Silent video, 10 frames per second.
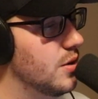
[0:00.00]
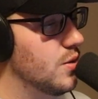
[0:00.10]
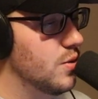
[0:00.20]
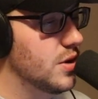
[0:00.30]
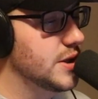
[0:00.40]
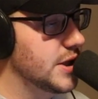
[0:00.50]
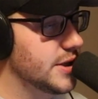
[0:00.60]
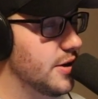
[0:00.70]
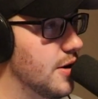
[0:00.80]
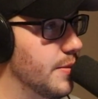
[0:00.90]
was a
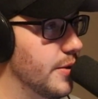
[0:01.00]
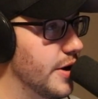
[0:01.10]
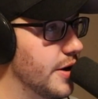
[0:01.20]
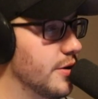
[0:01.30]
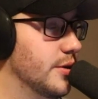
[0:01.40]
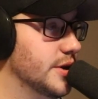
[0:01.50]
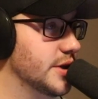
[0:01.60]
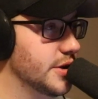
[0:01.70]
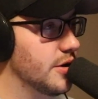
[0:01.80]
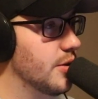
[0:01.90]
guitar player, who is
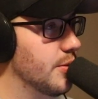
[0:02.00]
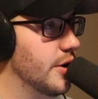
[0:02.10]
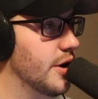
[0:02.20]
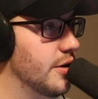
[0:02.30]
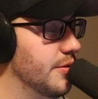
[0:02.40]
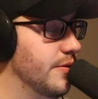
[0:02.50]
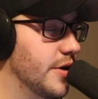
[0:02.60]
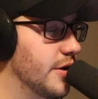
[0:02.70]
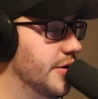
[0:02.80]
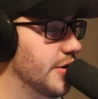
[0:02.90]
a guitar player,
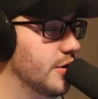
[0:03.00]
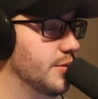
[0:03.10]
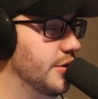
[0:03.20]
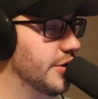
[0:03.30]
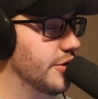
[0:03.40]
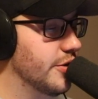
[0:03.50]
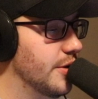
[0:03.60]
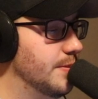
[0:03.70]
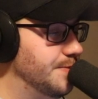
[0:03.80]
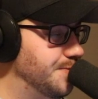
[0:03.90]
very skilled
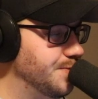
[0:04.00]
musician.